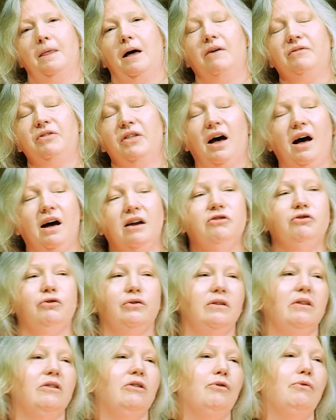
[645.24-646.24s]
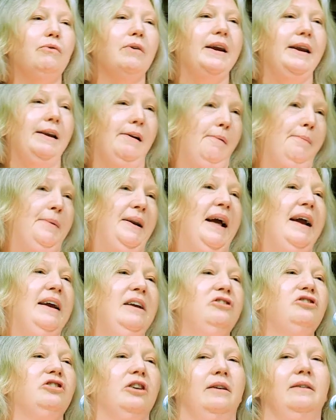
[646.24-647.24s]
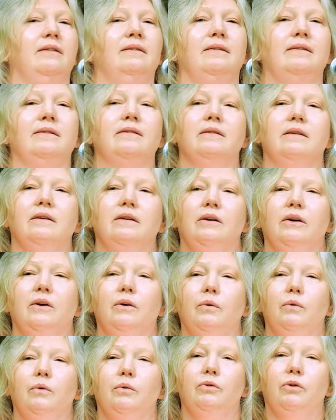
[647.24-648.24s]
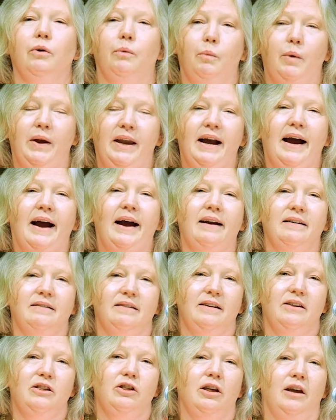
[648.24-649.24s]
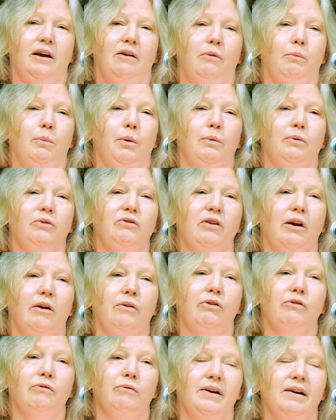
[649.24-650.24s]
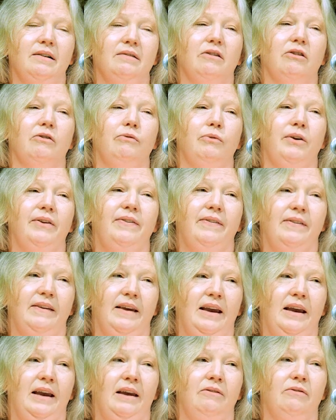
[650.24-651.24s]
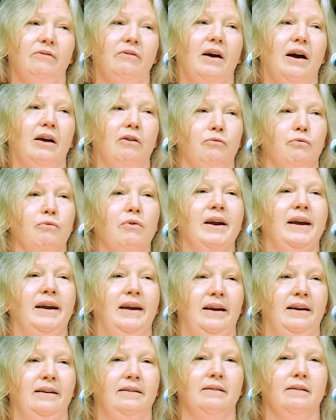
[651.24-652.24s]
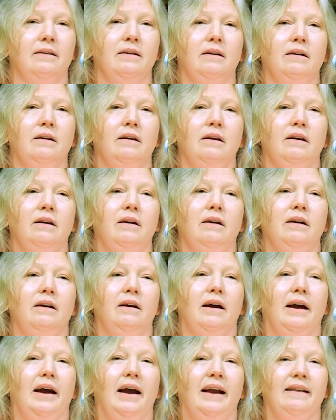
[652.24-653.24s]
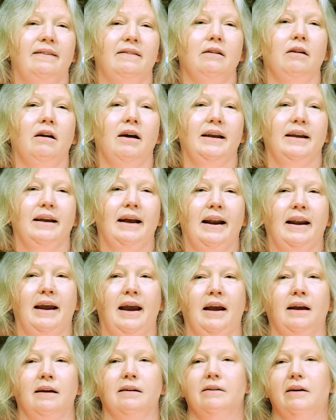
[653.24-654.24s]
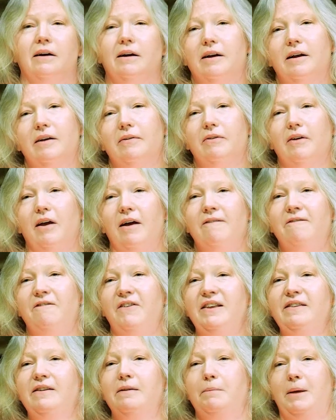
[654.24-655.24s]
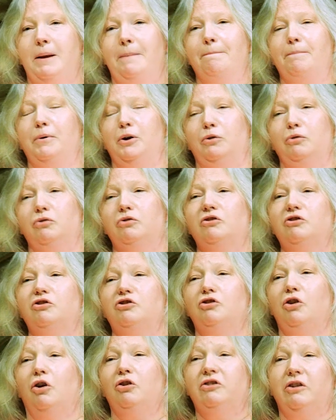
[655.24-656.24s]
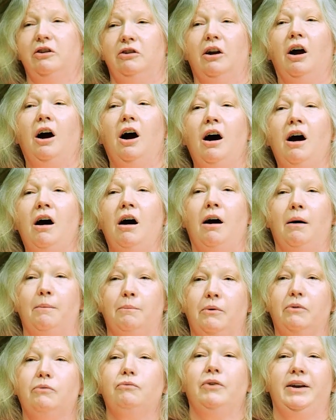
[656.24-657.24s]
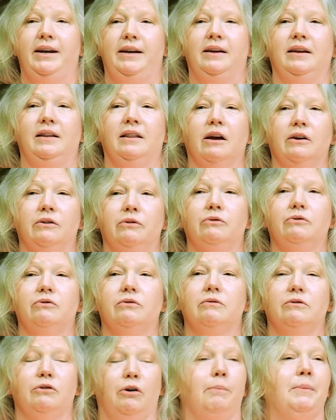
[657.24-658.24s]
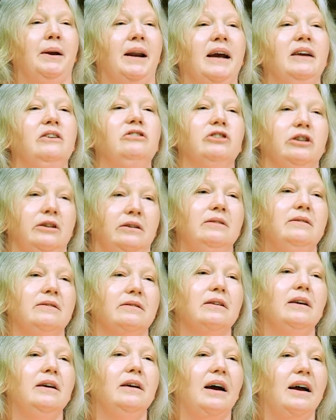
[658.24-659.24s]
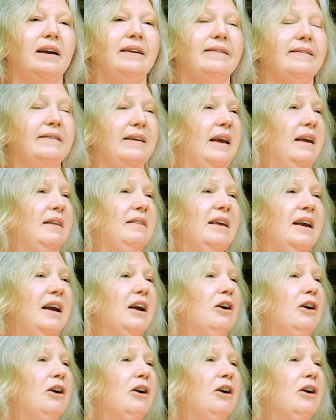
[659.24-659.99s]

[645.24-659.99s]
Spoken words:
Of the 103 nominations that we had this year and we were so thrilled to receive and read, it's like getting a vitamin boost shot in your arm reading those nominations and seeing the